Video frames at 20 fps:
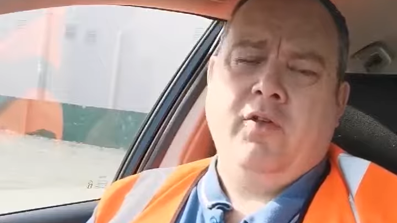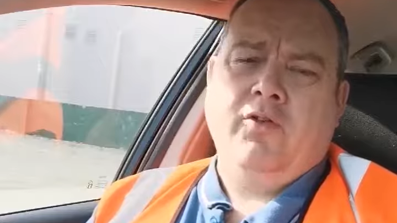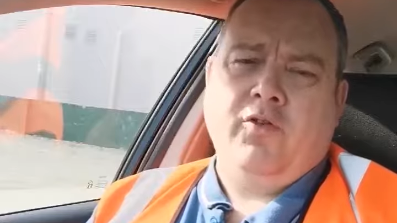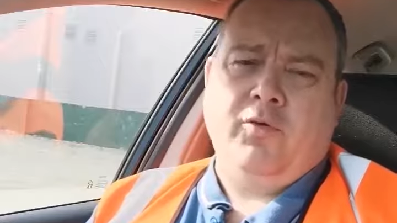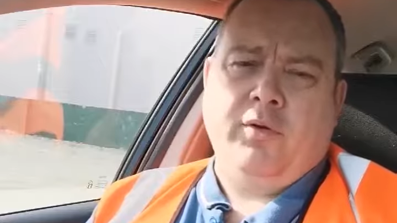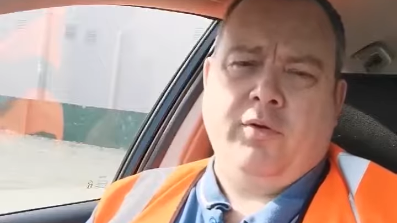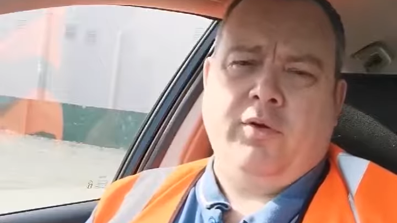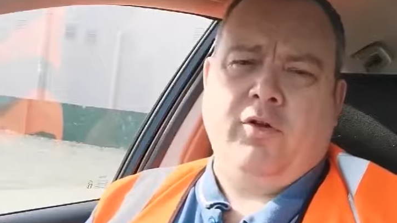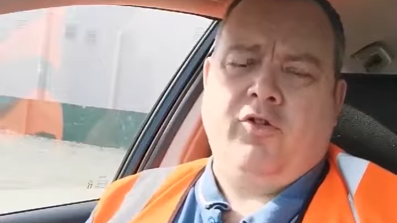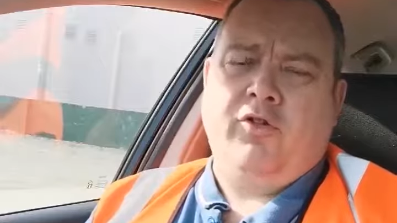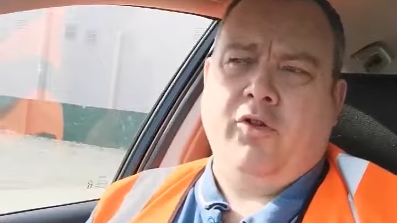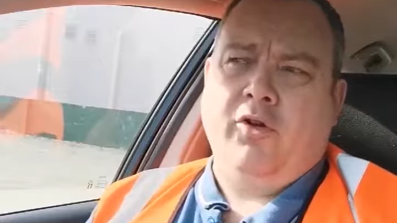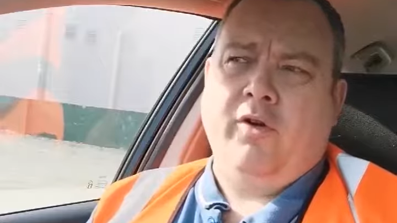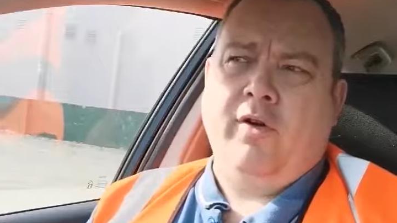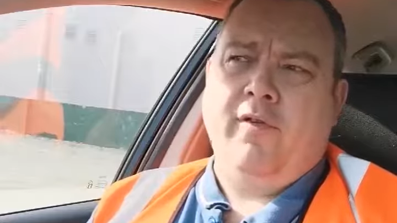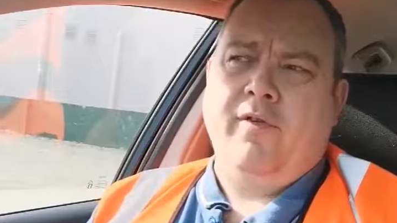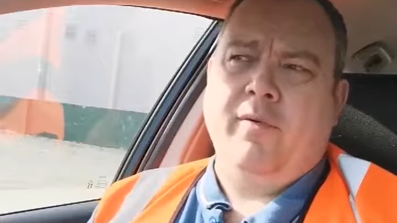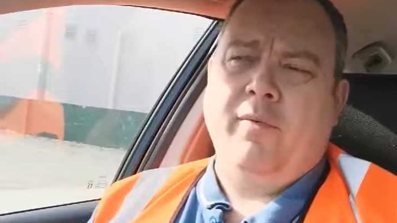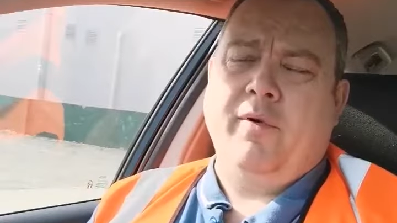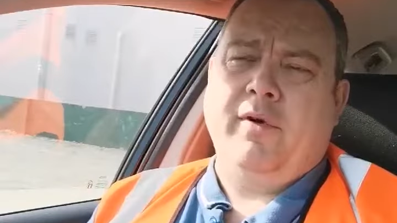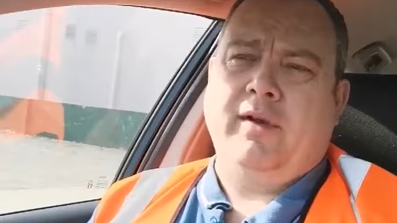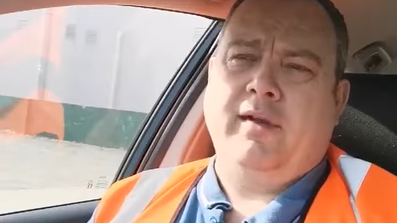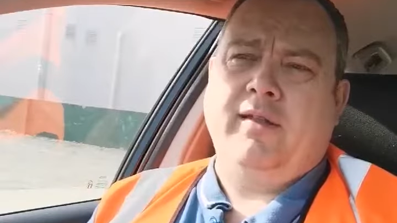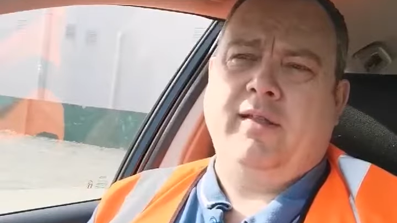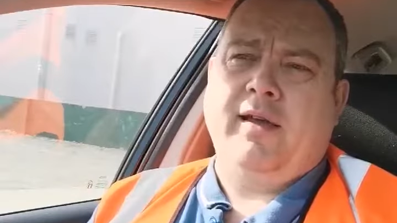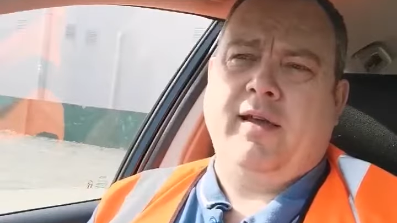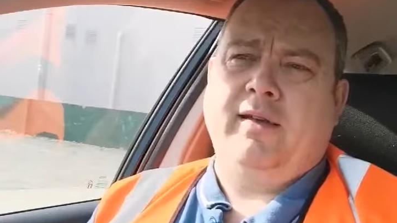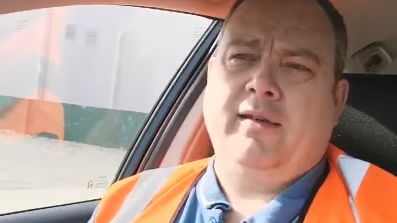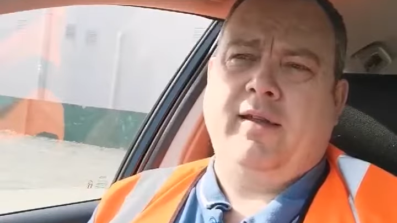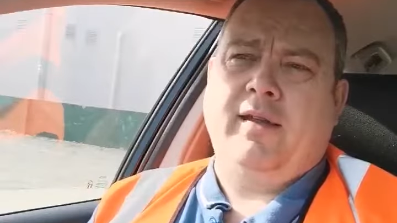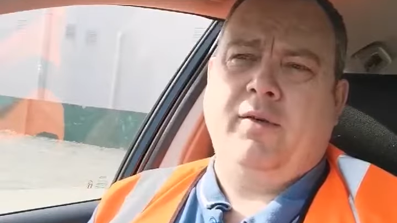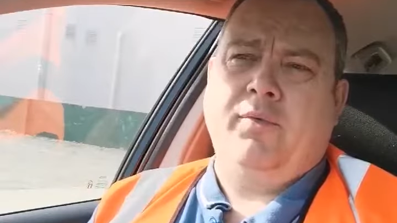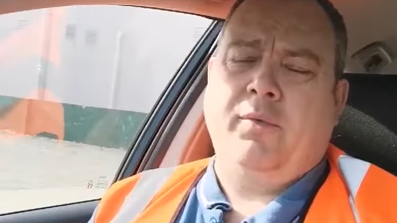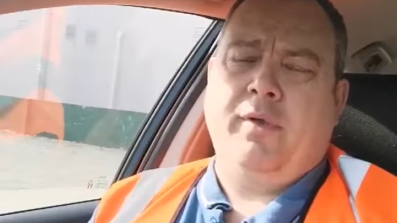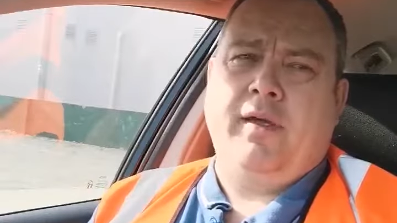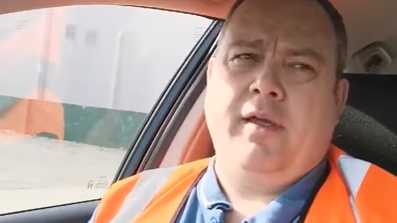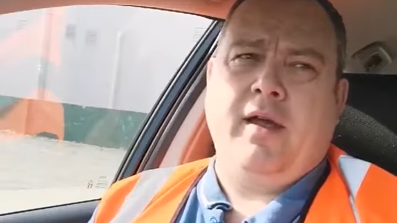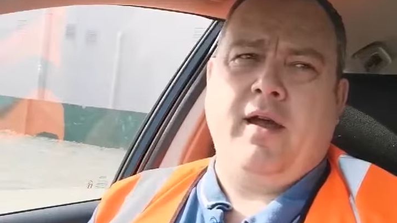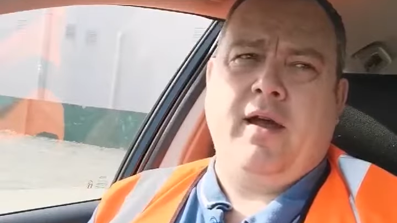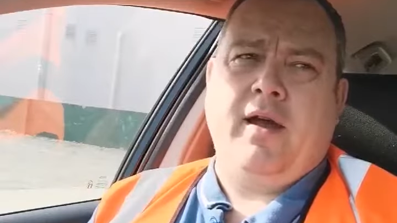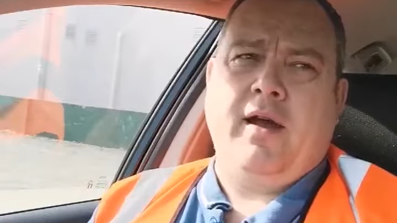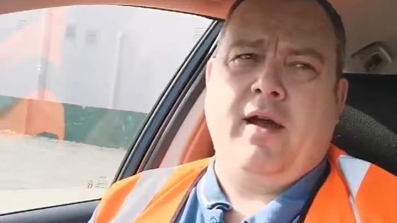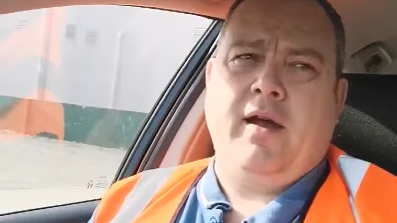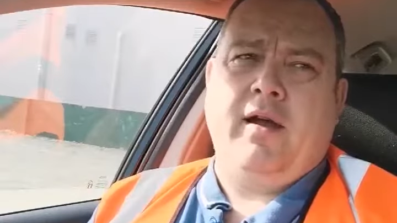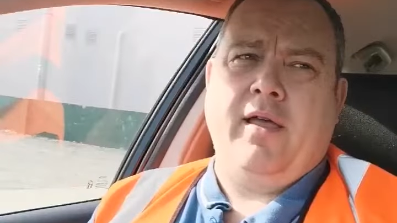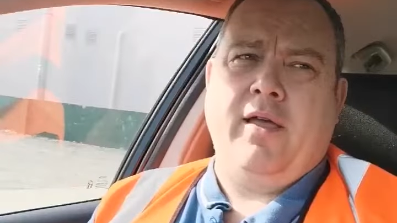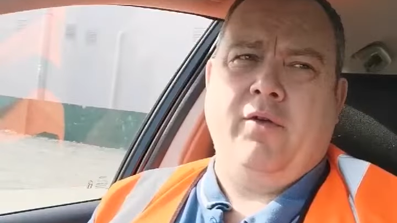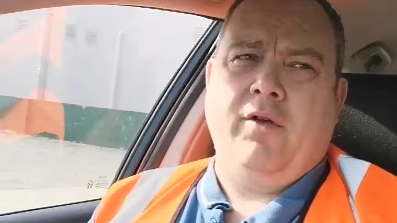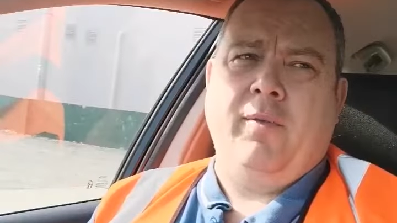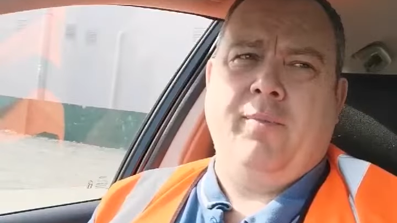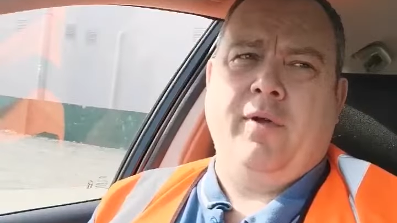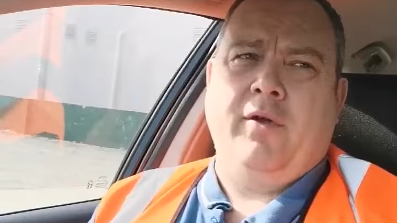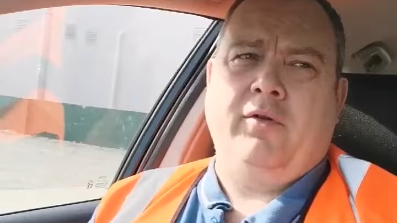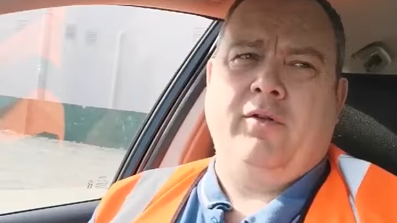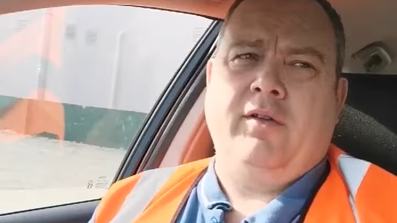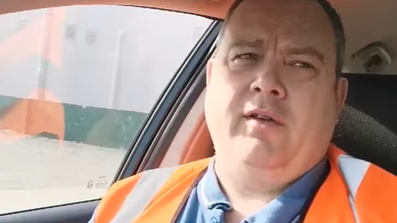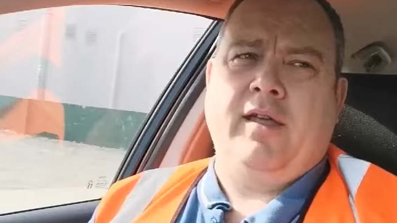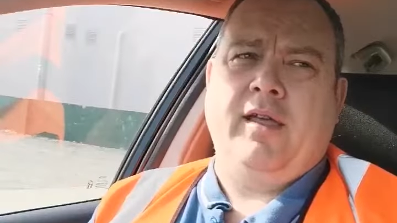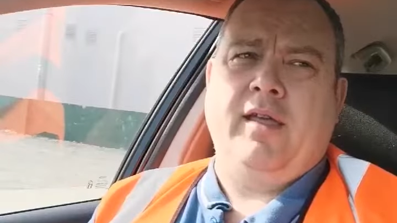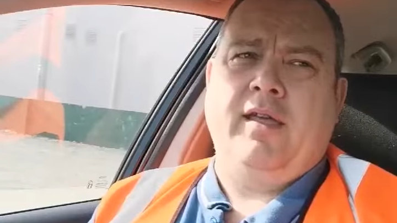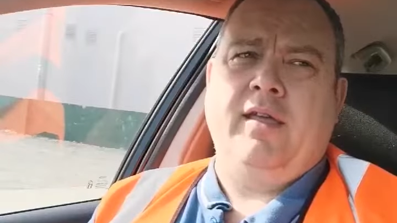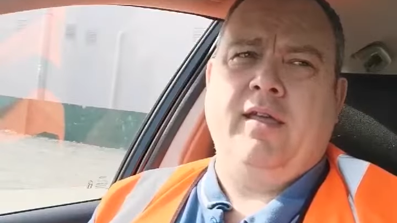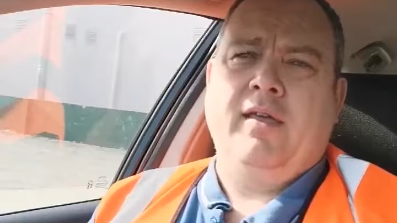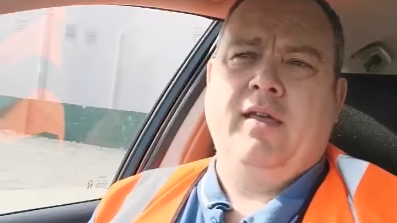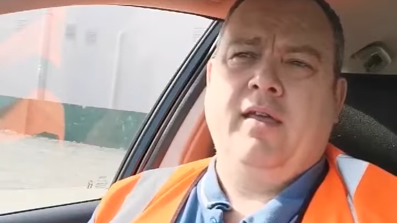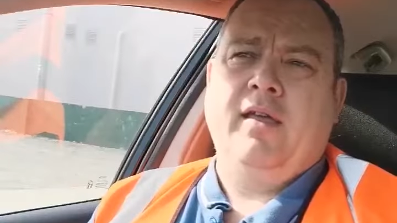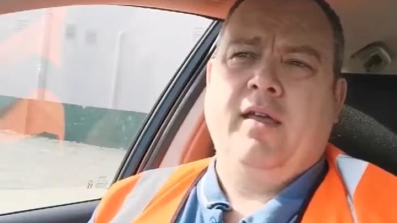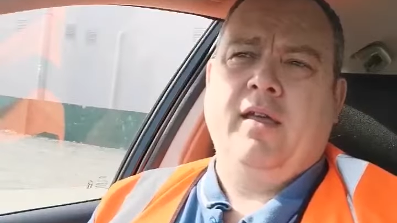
Just wanted to assure everybody that uh, we are out and about today.